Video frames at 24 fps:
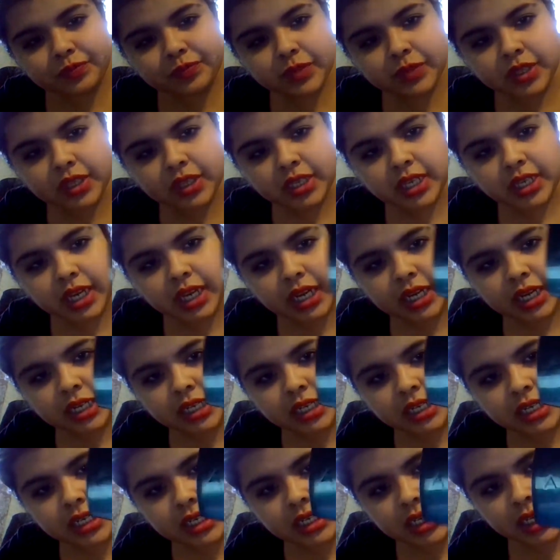You can kind of
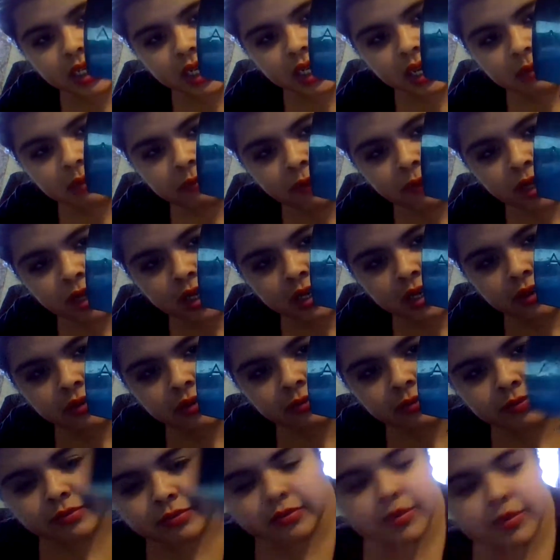see the name right there.
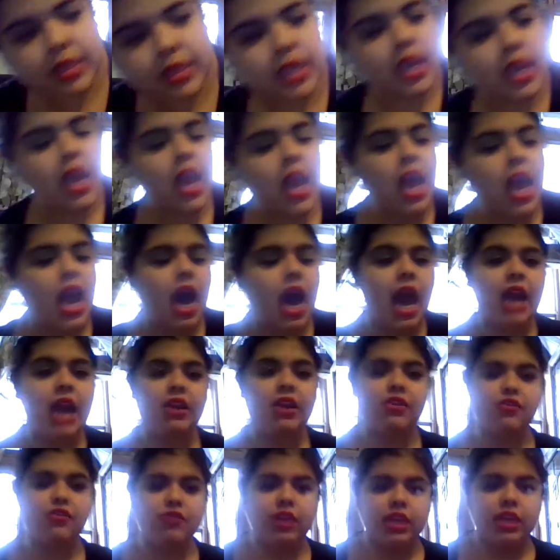I
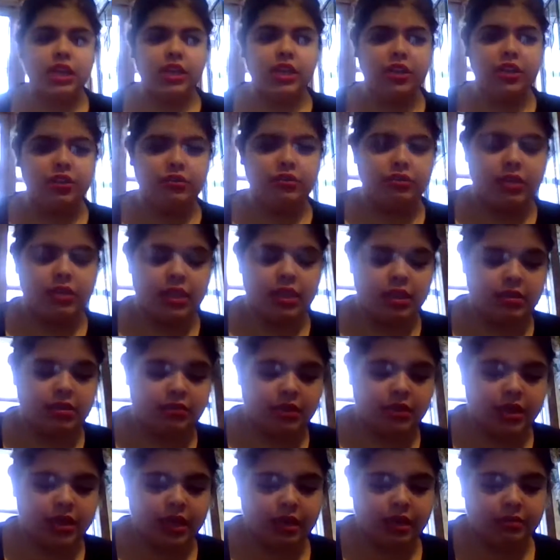don't really use this
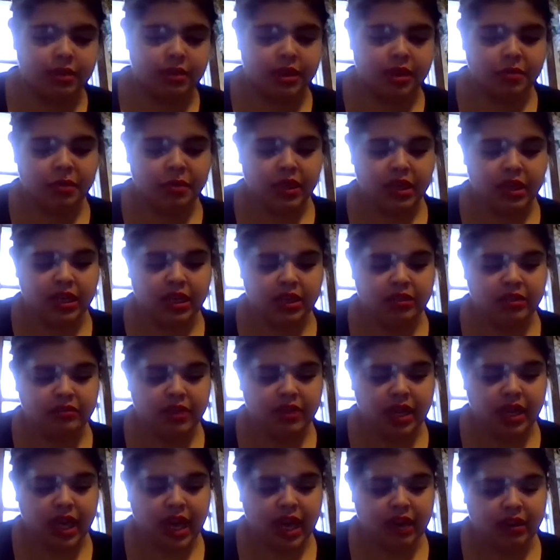one that much because it doesn't
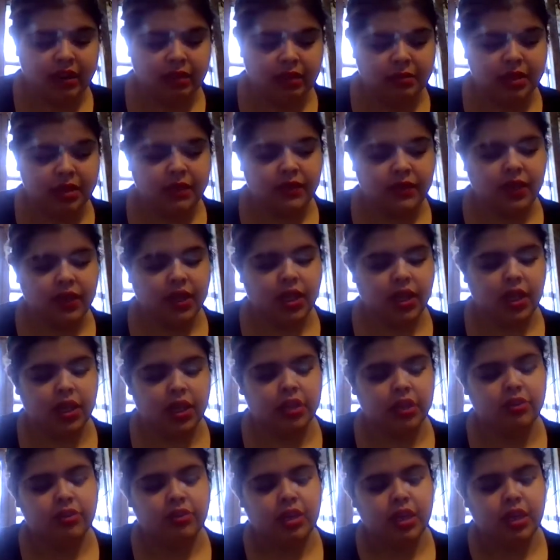really have that much of a
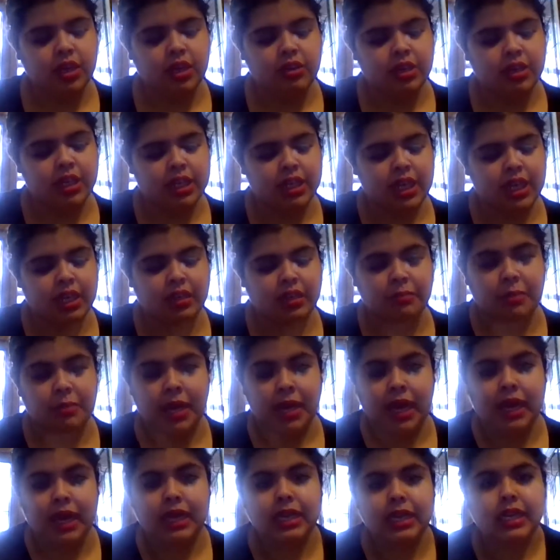color on there. It just has
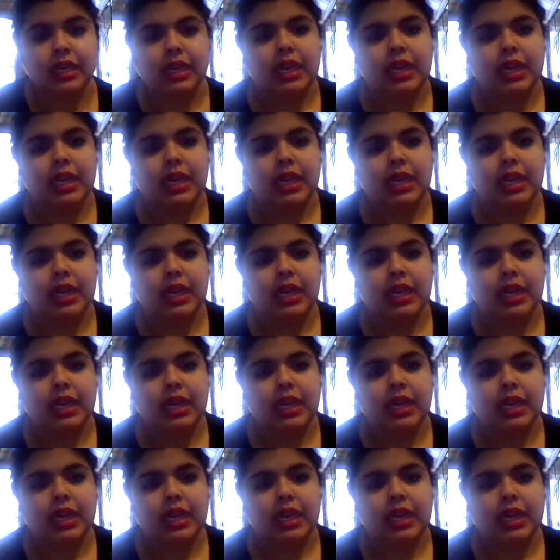black.